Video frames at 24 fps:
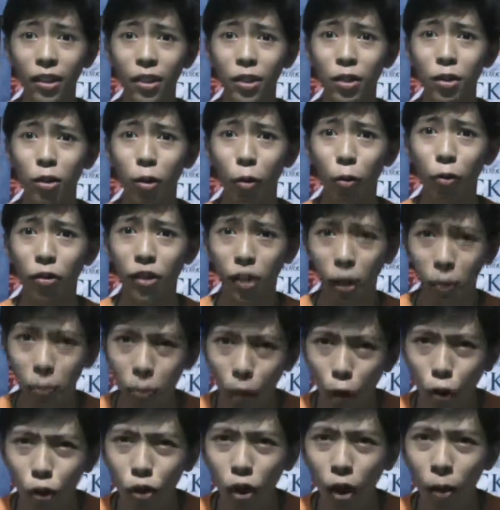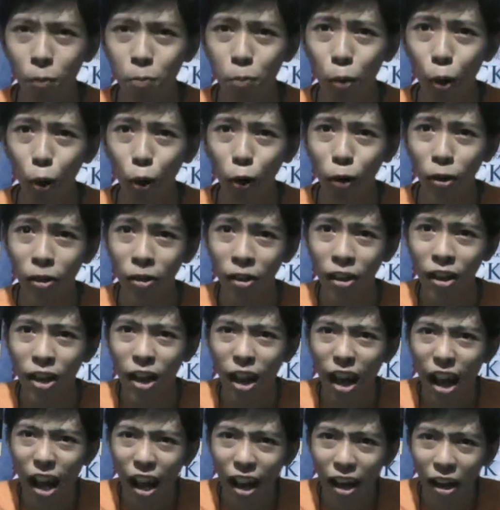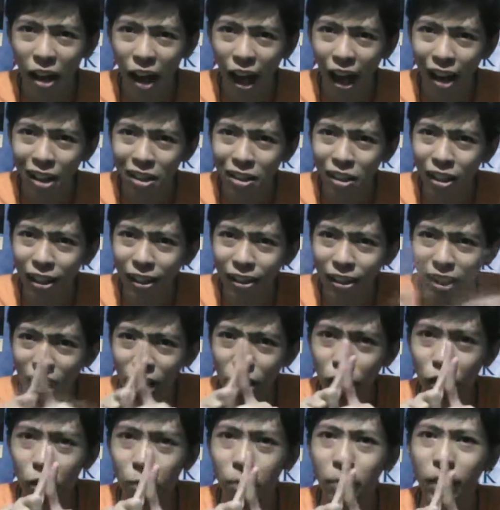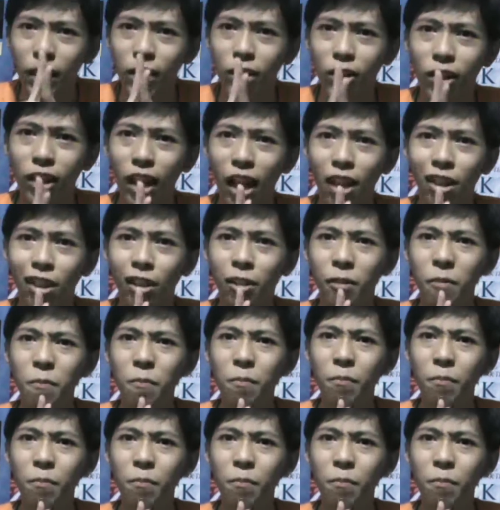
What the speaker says: So they're both heartbroken, and I think they should be together.